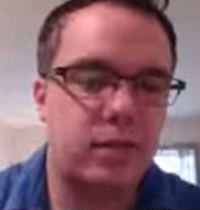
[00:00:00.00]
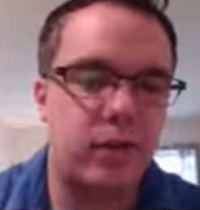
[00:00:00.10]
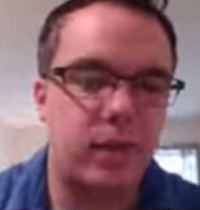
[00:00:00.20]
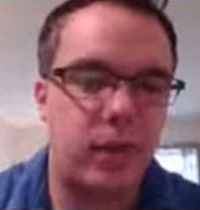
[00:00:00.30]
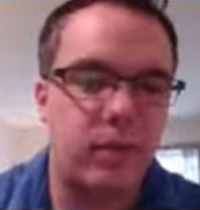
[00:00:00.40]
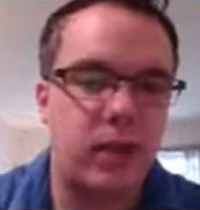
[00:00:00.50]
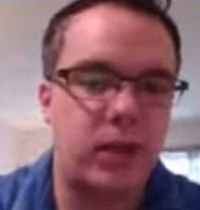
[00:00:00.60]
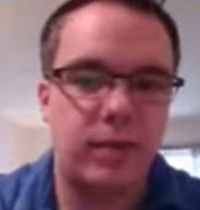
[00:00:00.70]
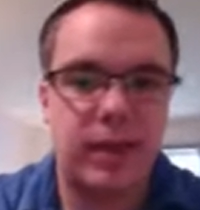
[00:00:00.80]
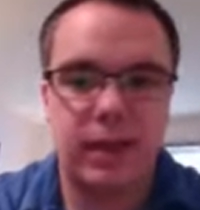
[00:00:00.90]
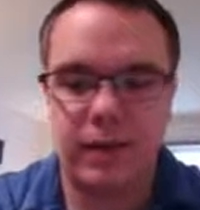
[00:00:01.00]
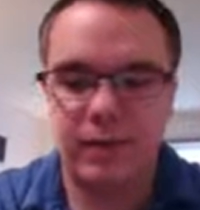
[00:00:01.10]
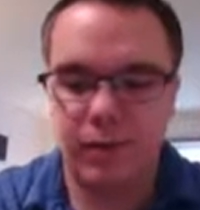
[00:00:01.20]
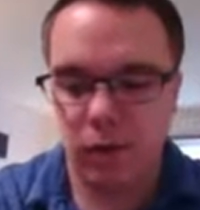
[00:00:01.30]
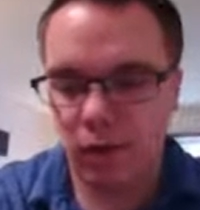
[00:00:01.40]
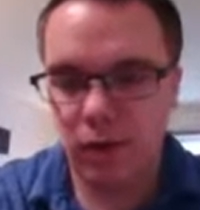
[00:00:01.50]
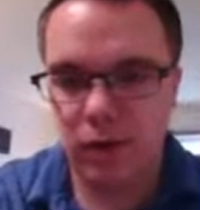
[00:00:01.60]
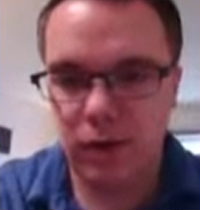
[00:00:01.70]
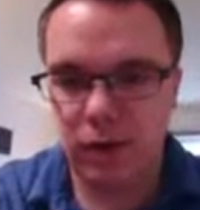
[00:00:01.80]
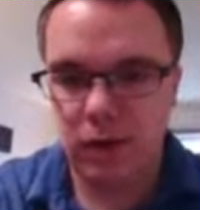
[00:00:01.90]
So I'm going to multiply that 4
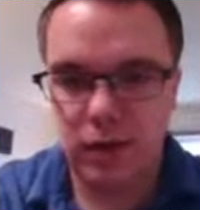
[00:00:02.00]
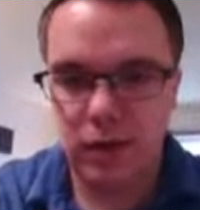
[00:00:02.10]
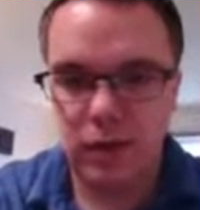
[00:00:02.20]
over.